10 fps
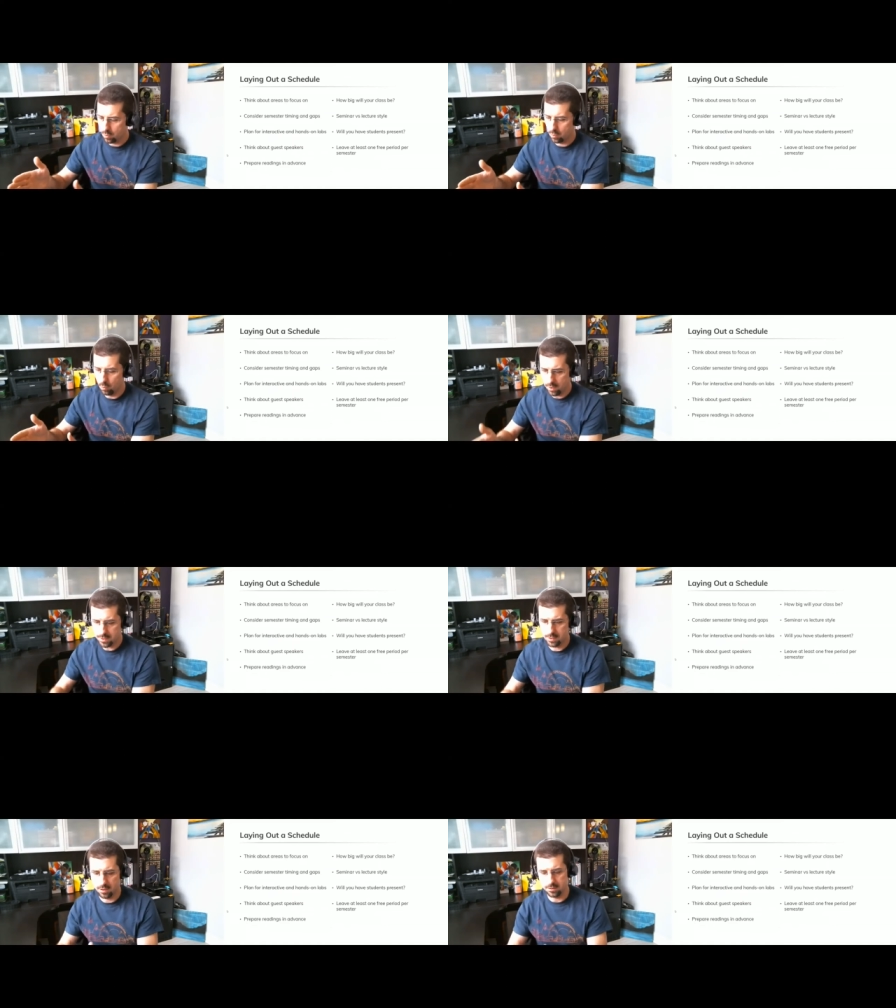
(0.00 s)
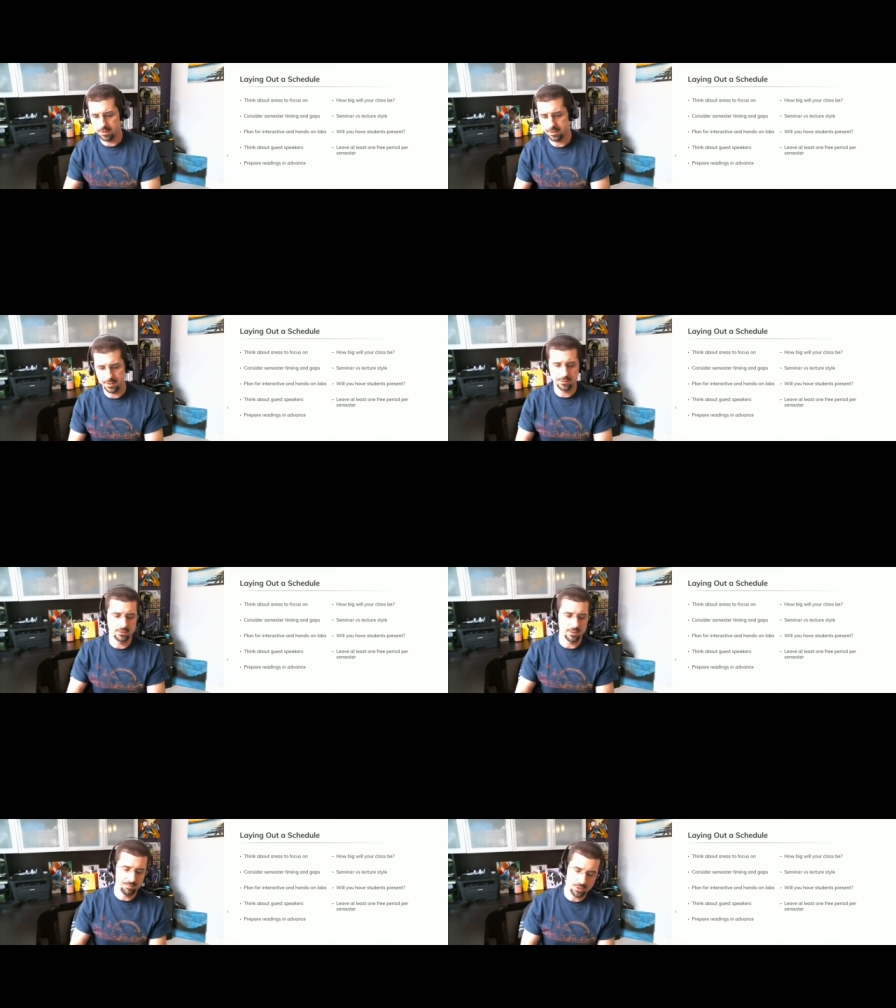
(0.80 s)
What are the things
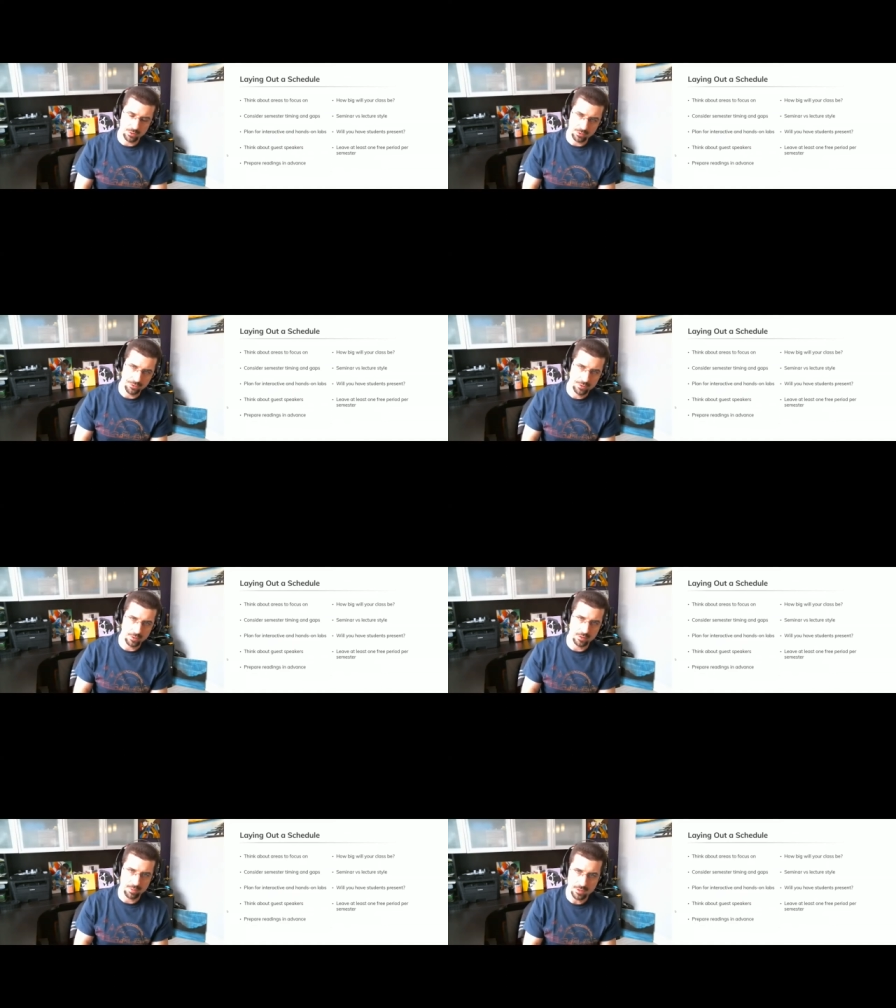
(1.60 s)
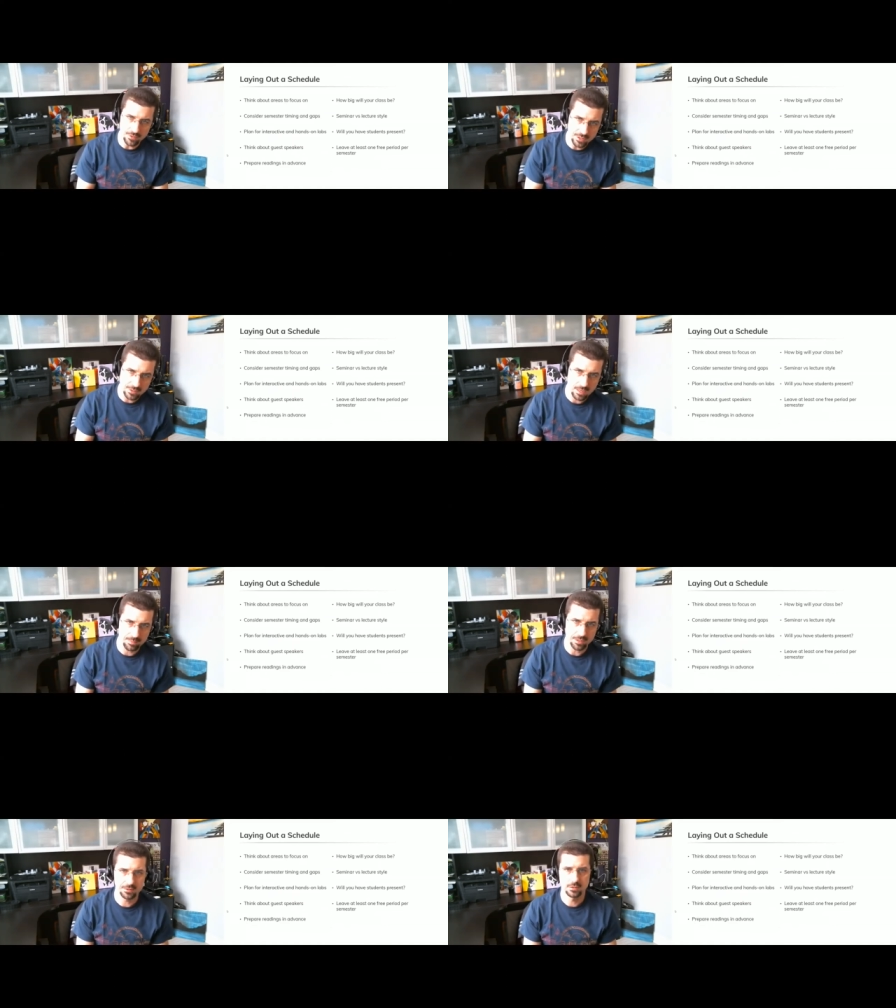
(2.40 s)
that build on previous
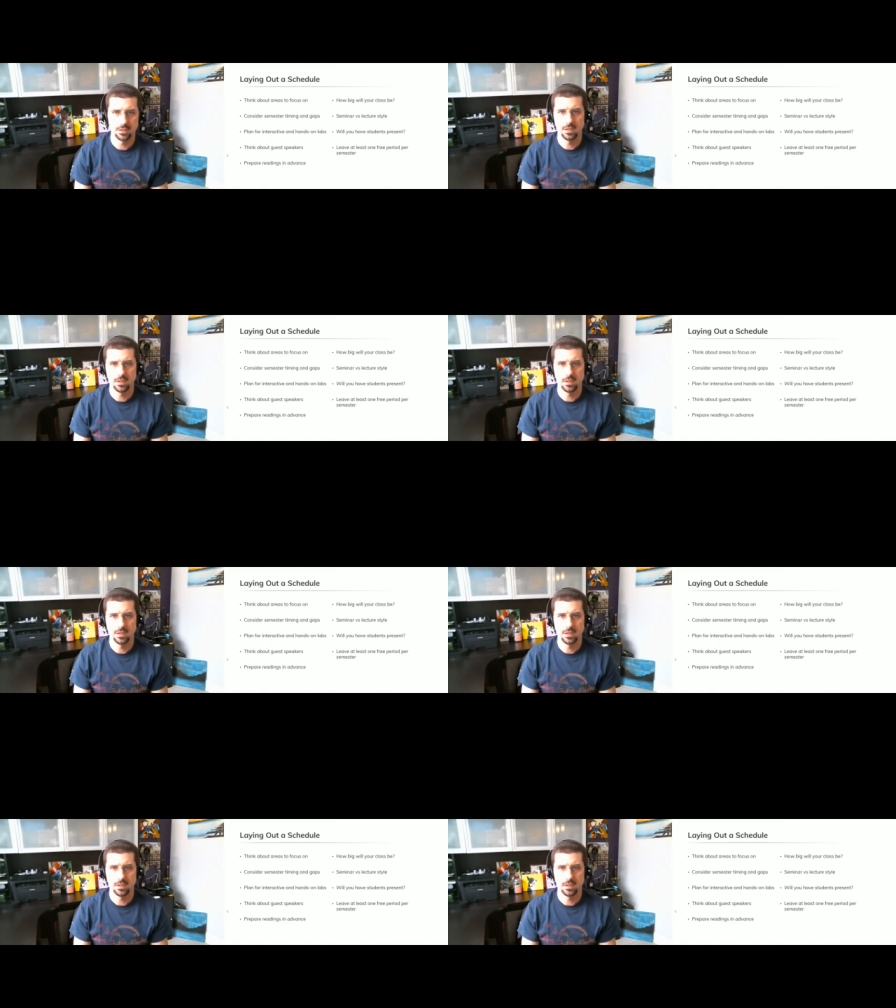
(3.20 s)
topics?